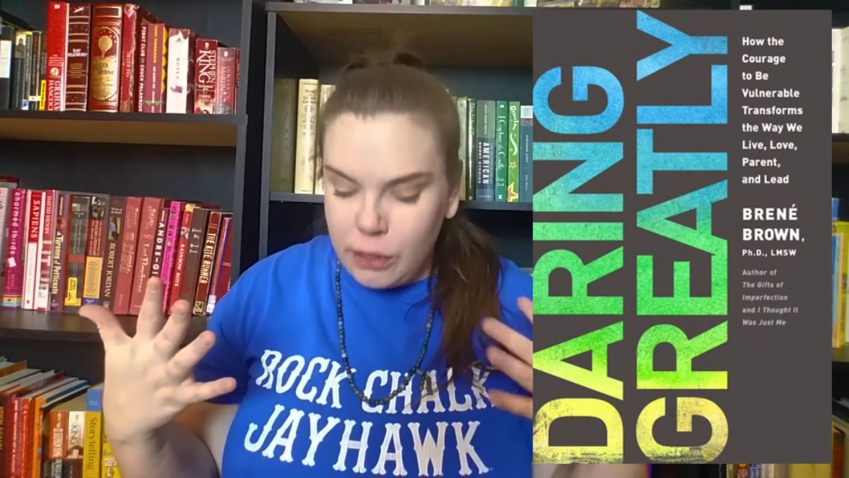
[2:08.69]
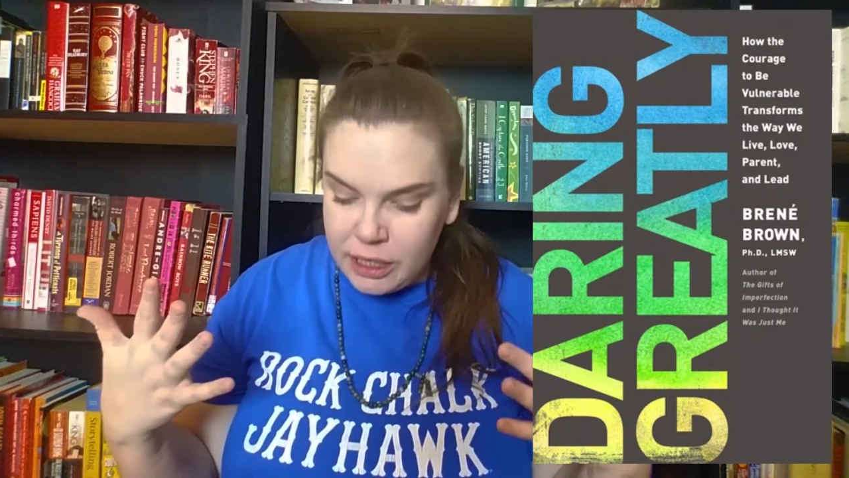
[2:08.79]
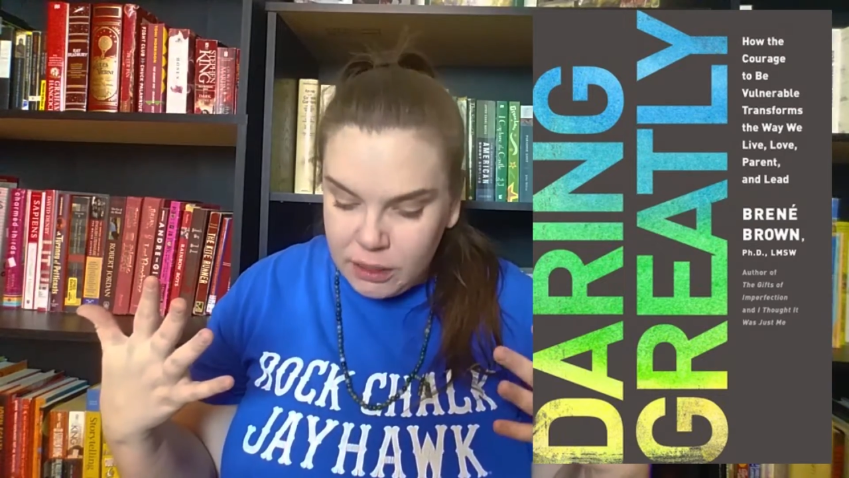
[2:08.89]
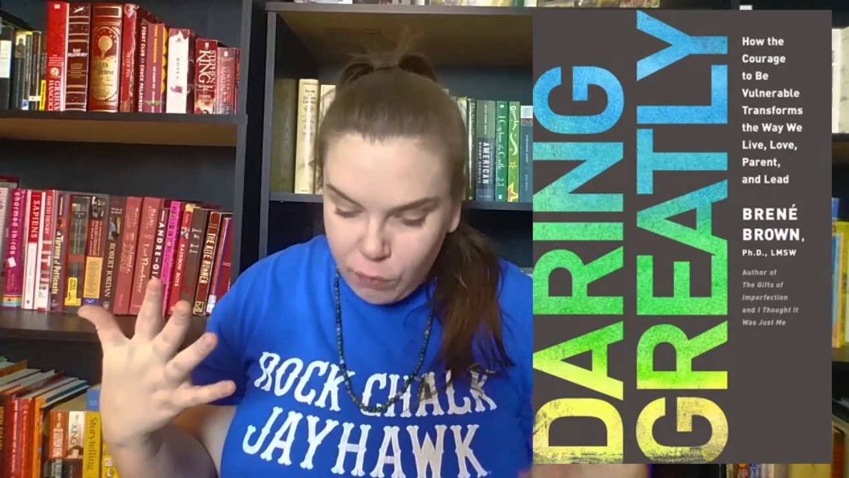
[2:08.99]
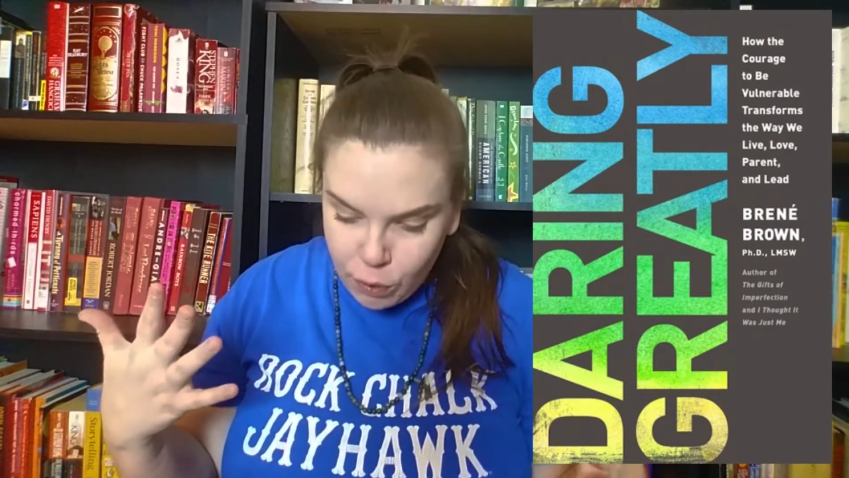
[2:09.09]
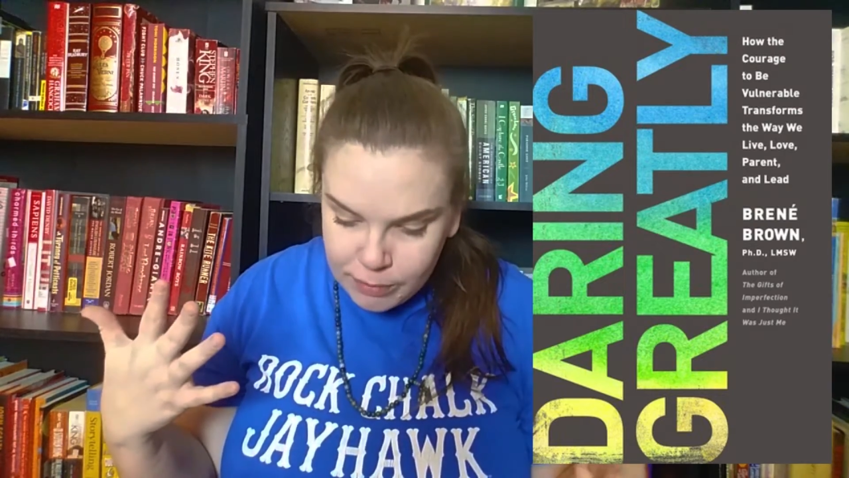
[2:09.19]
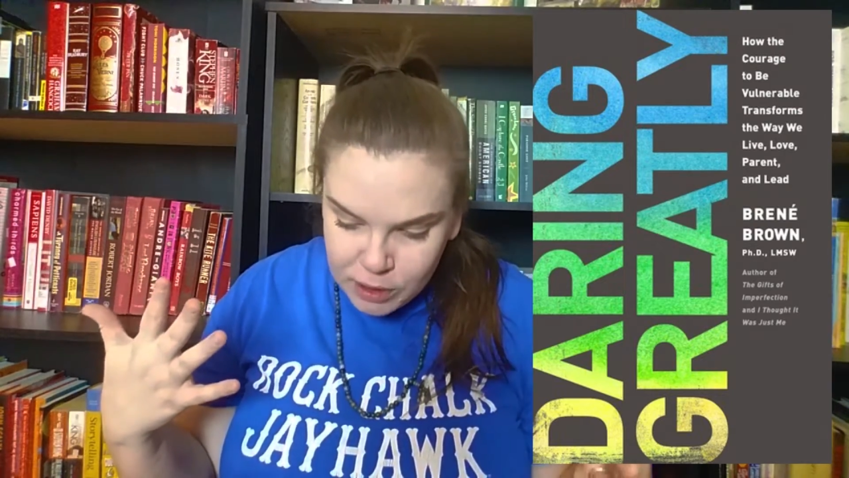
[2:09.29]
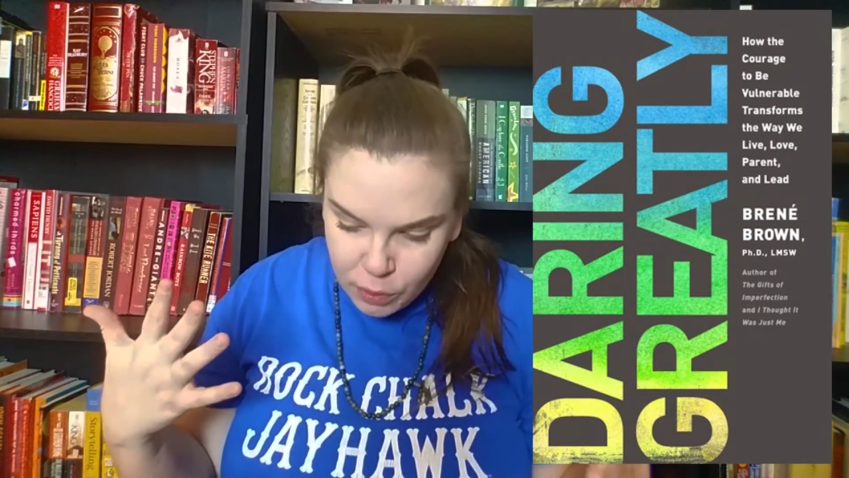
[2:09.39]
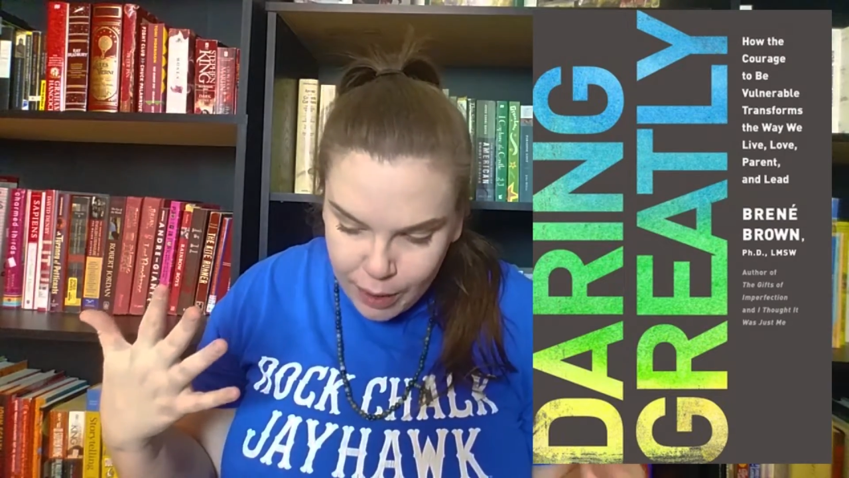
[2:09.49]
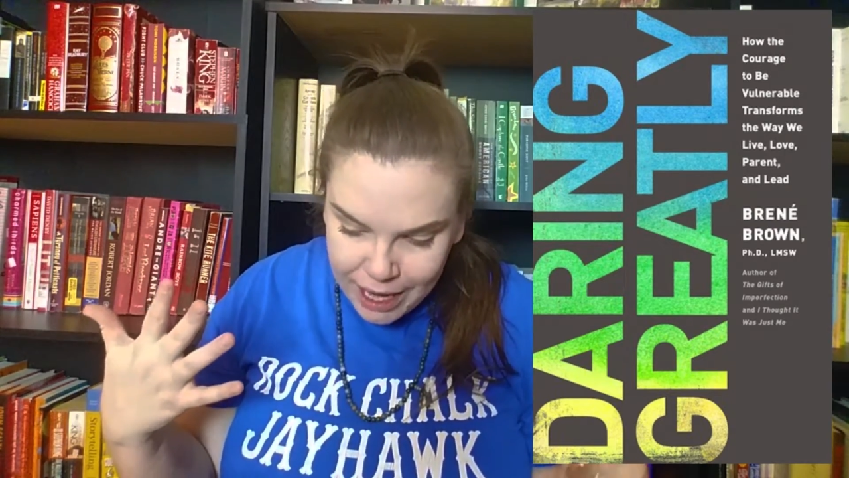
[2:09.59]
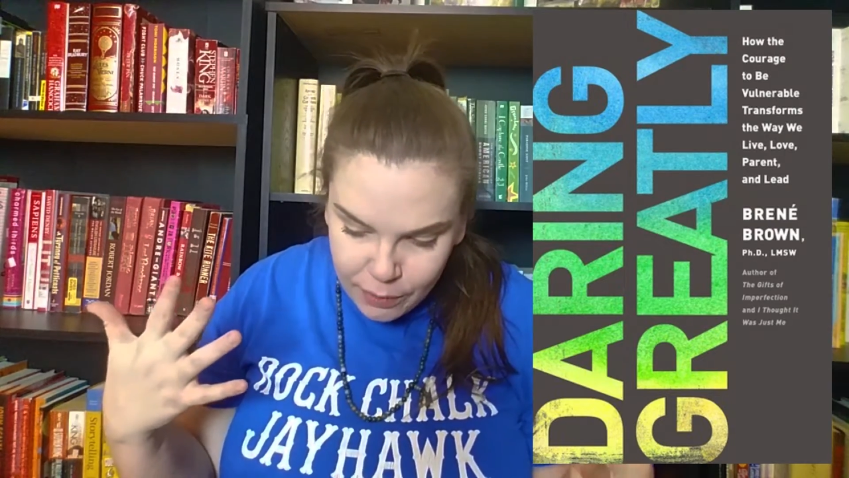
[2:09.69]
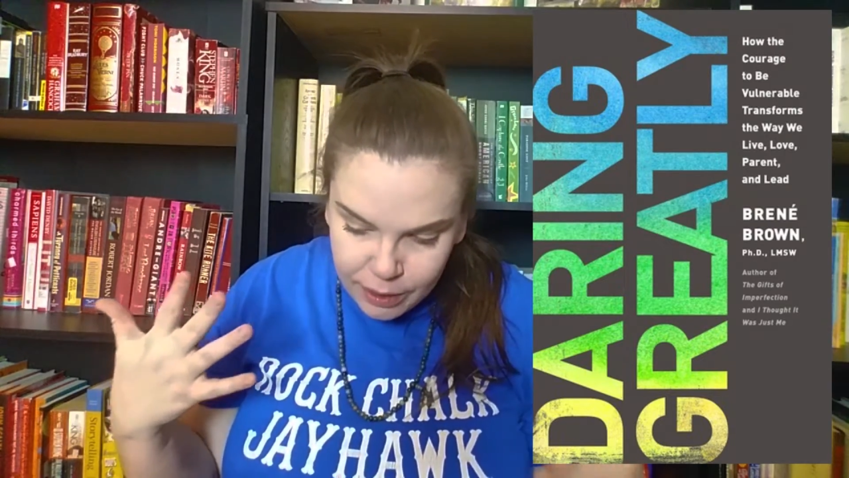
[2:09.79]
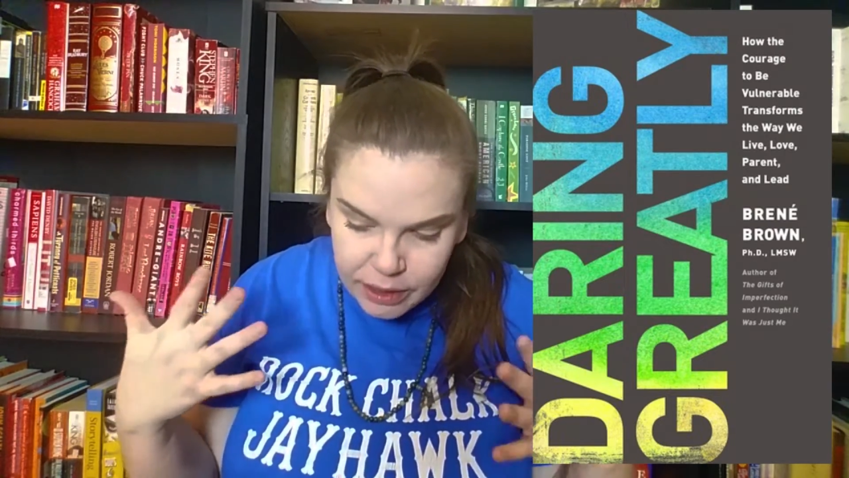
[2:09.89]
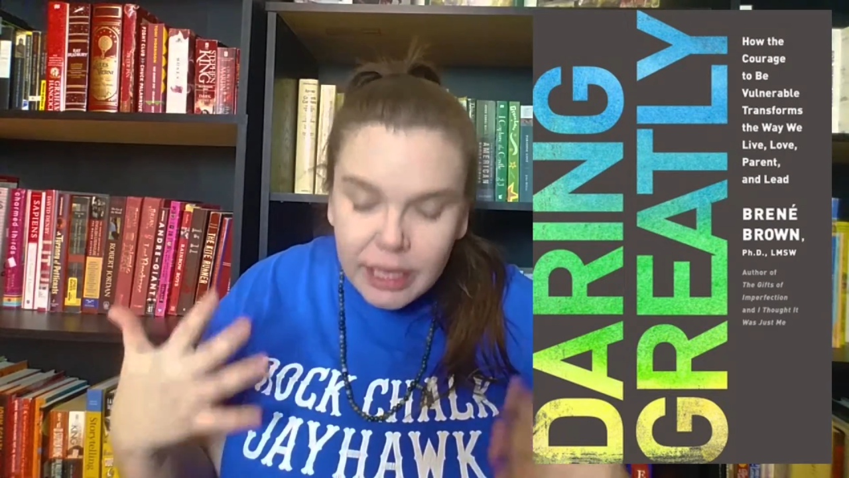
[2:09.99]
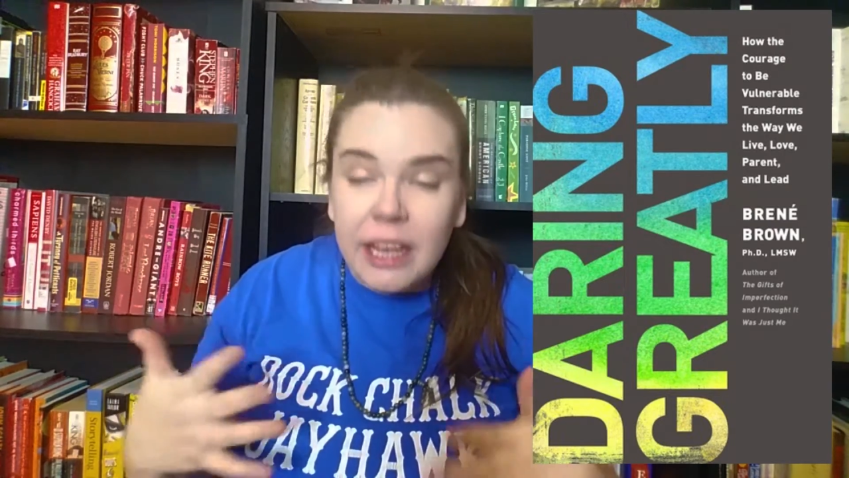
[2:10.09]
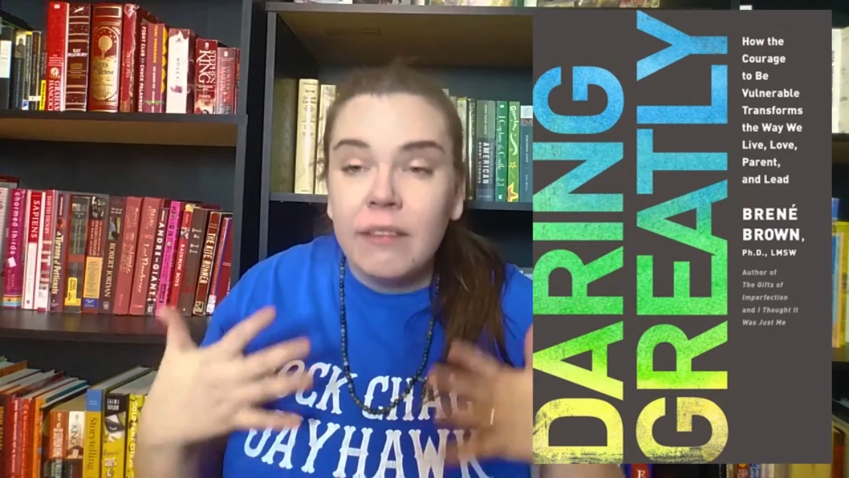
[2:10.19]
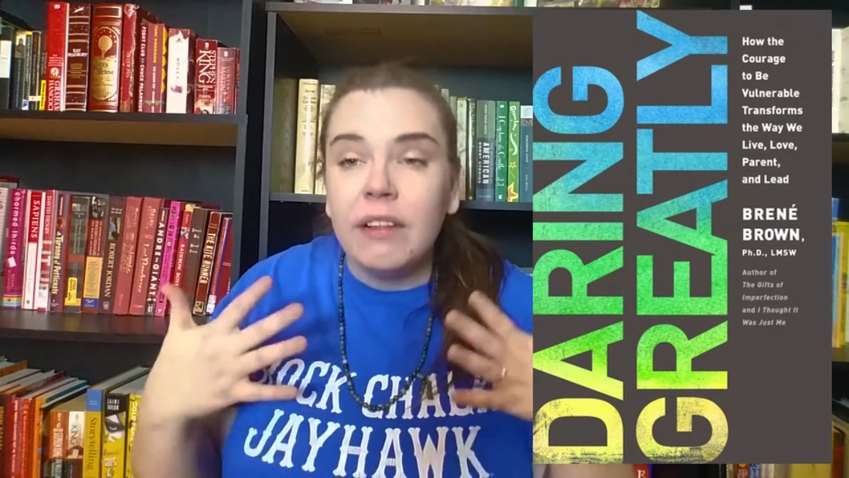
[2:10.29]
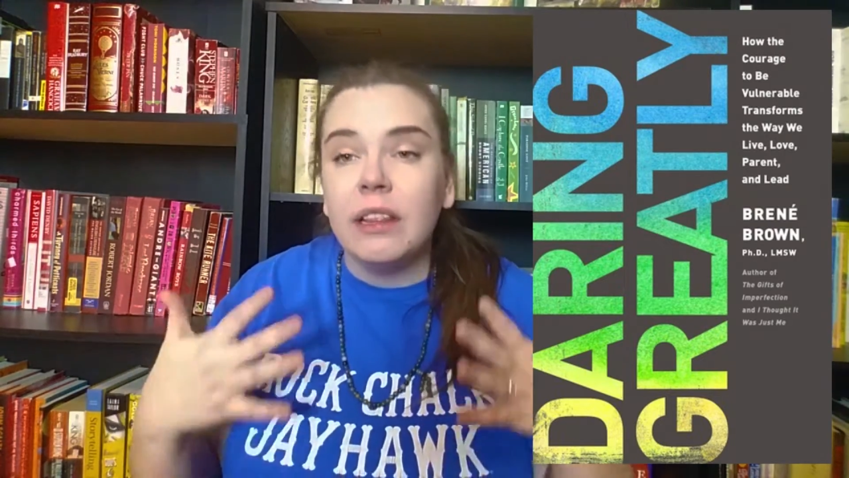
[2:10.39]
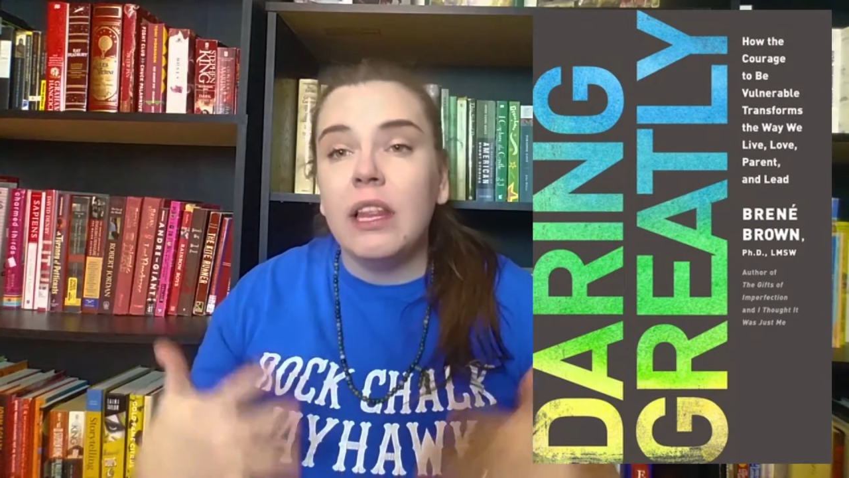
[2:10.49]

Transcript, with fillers: Transforms the Way We Live,